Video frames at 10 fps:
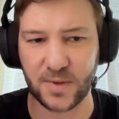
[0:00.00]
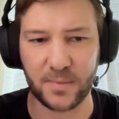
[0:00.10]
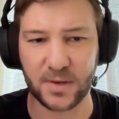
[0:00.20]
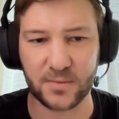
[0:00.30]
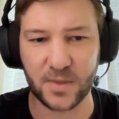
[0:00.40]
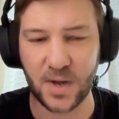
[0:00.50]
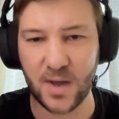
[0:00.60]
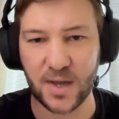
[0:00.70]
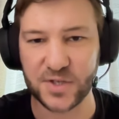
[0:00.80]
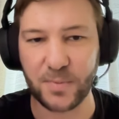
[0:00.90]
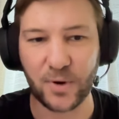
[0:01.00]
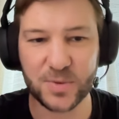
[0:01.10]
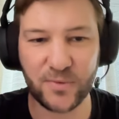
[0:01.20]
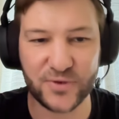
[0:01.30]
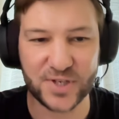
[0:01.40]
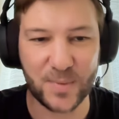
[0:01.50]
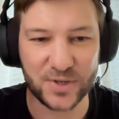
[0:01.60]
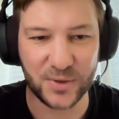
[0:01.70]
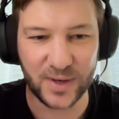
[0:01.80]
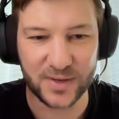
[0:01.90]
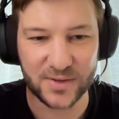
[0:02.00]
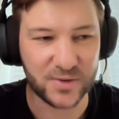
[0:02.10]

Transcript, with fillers: I mean, it's impossible for someone to